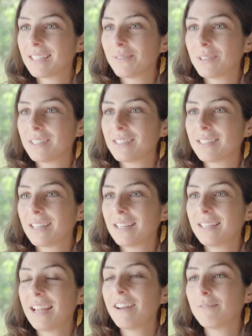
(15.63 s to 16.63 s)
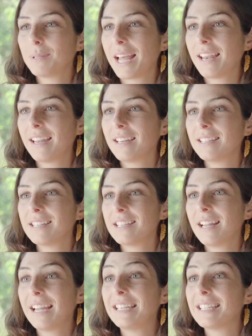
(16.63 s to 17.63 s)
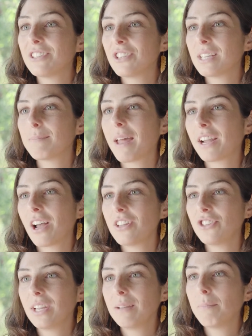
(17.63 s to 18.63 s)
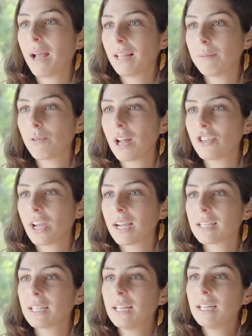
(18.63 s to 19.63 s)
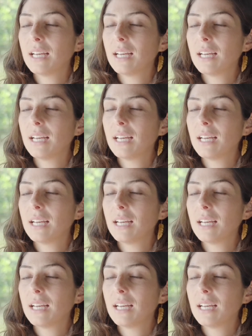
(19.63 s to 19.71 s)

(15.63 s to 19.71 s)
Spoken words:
It was a native plant and indigenous pedagogy pilot project,